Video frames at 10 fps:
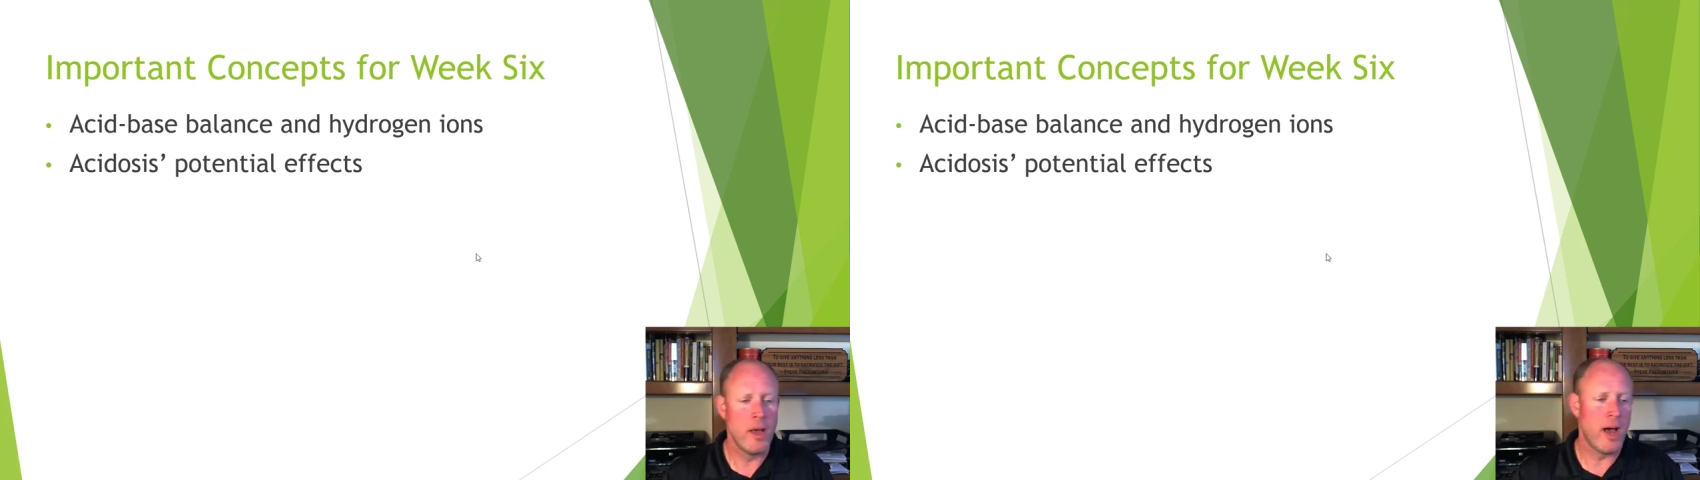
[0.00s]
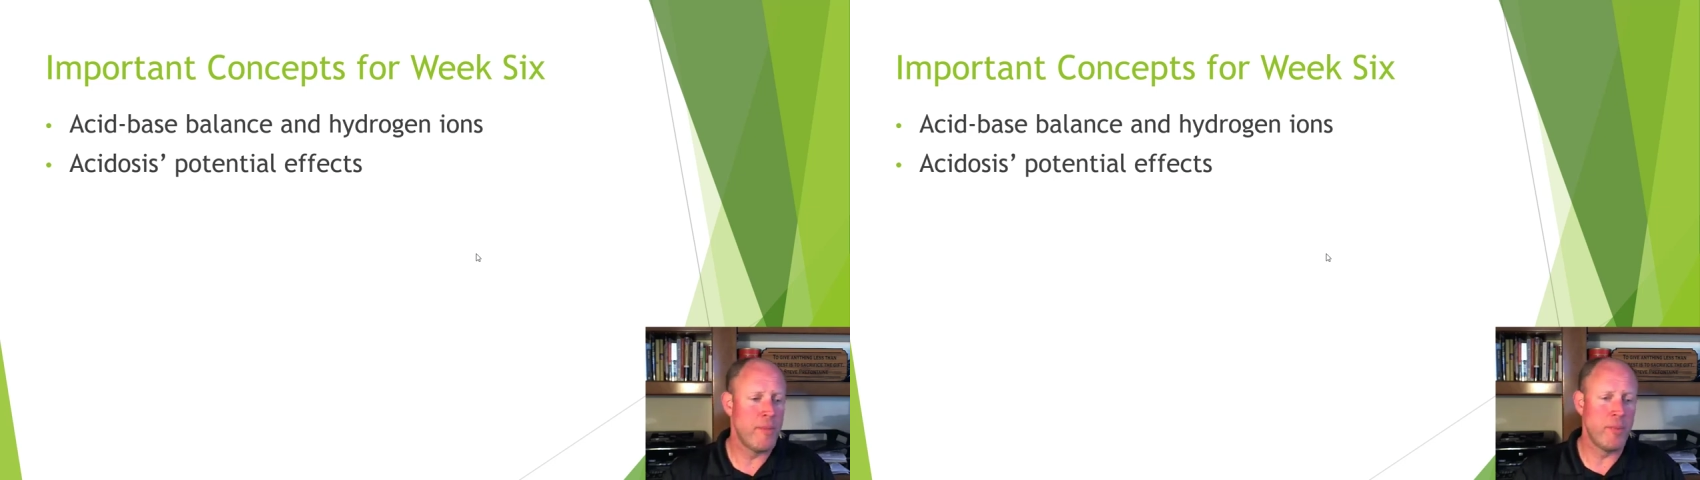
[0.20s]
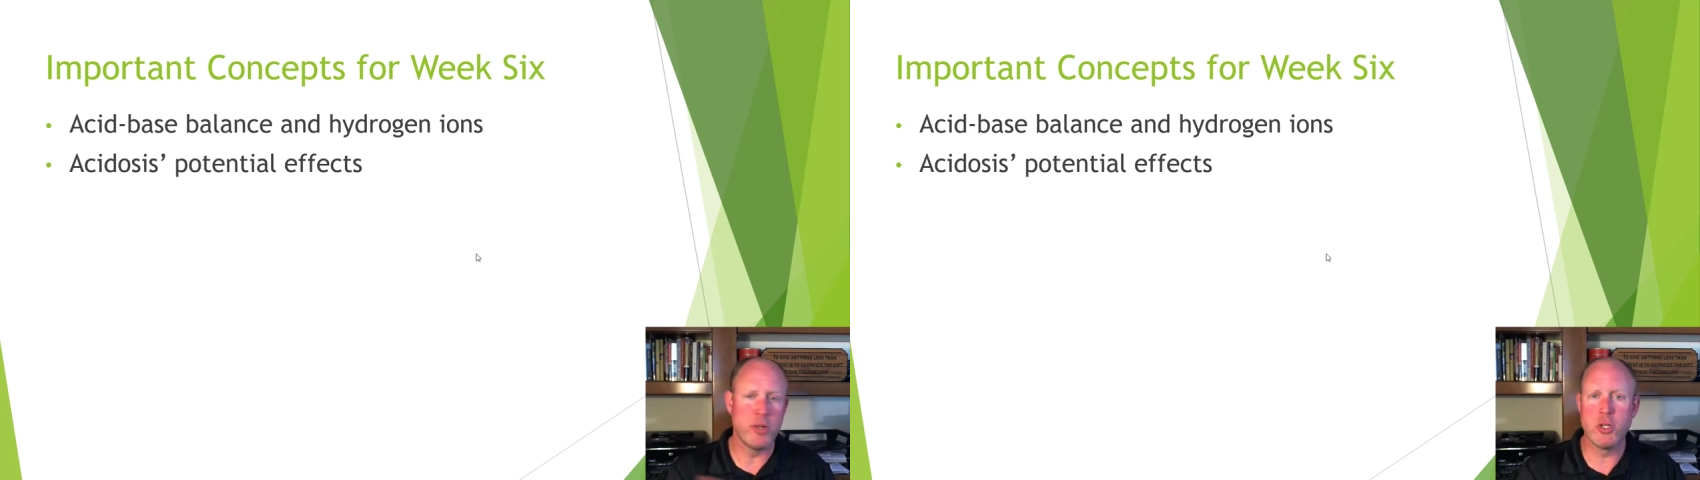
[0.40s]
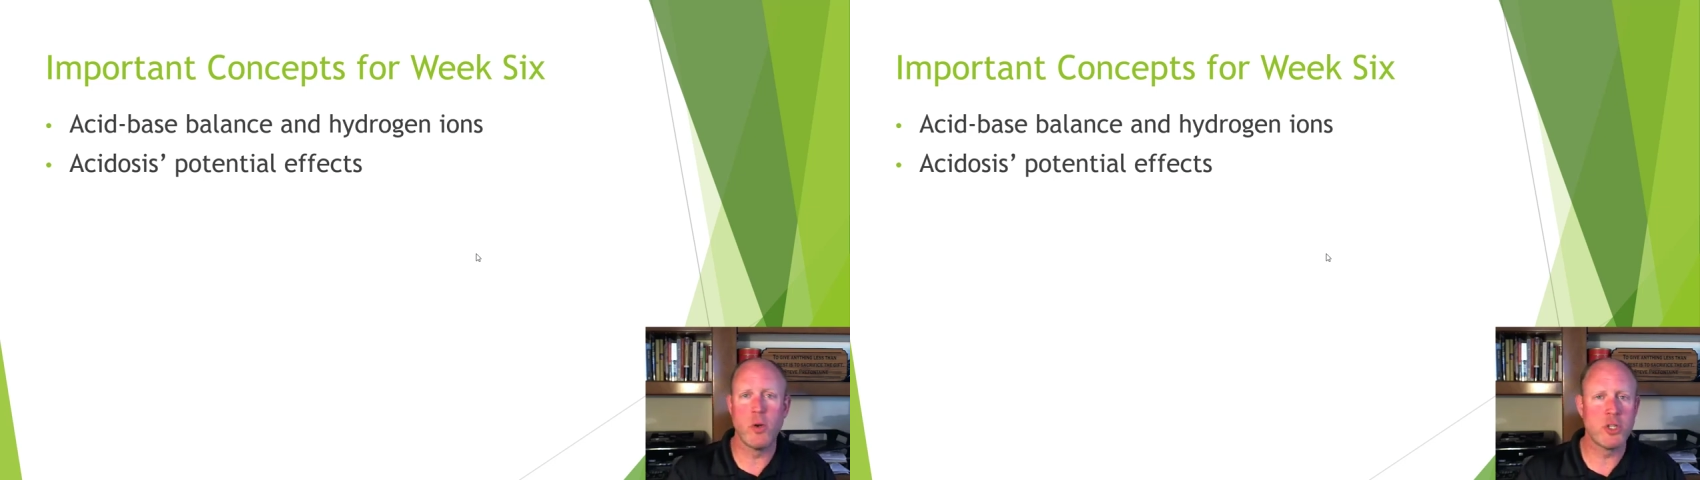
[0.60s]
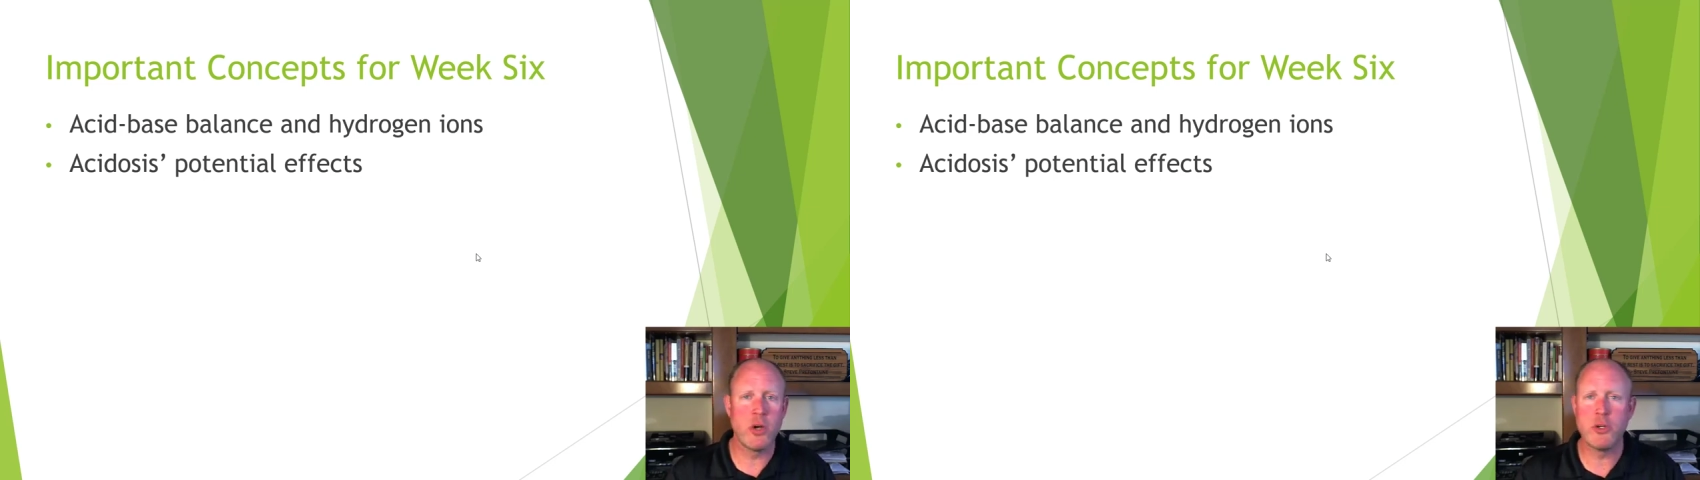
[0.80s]
I'm going to put
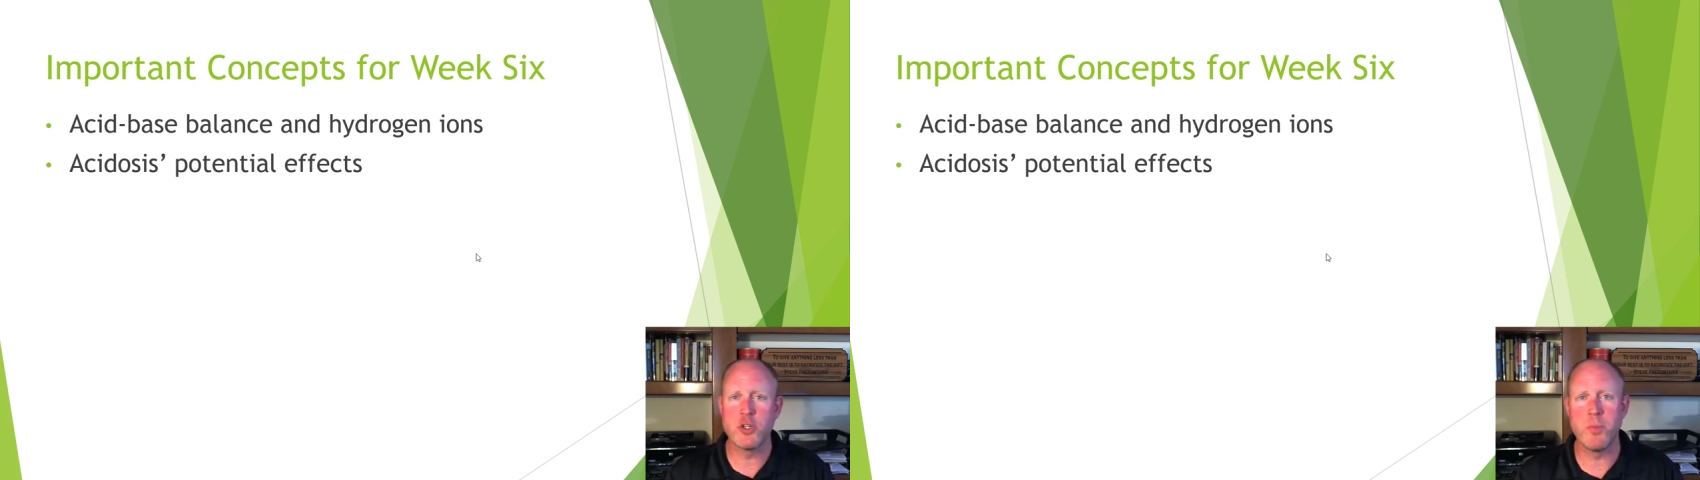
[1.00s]
so-and-so on your